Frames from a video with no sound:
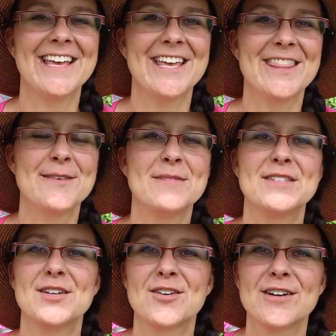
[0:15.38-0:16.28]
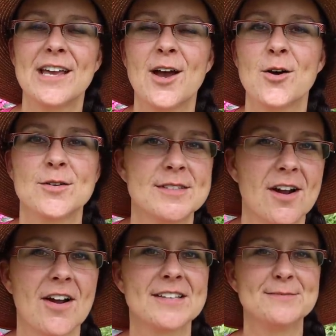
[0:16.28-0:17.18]
in the Missouri
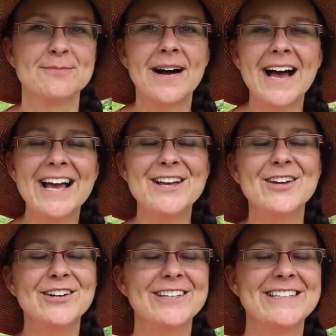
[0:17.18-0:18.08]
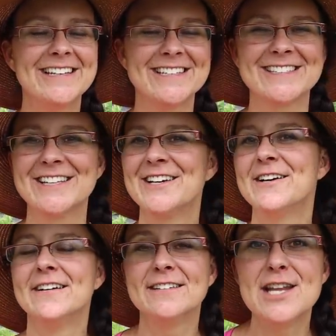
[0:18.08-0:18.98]
Ozarks. My goodness,
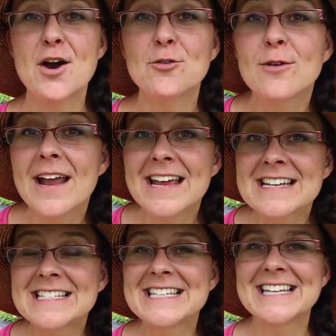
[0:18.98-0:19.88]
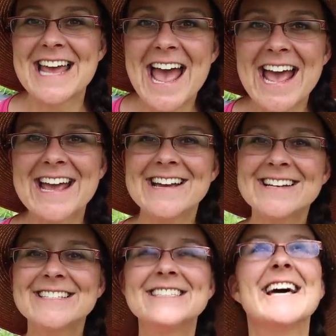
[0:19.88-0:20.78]
no rain today,
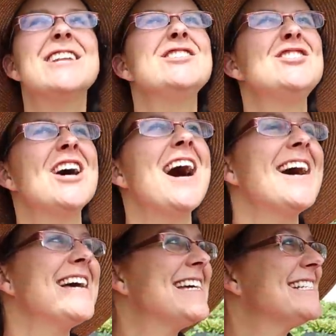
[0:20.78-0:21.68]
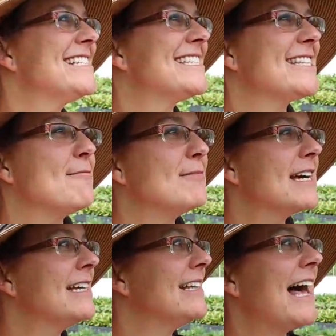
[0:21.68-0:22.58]
sunshine, some
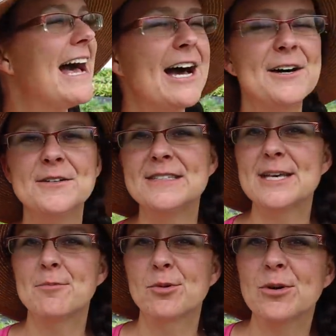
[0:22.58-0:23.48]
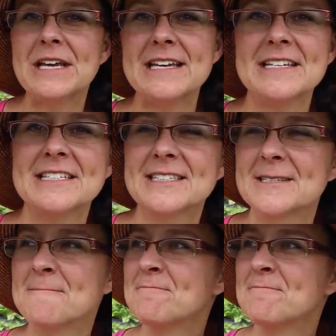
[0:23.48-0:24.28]
clouds, a breeze.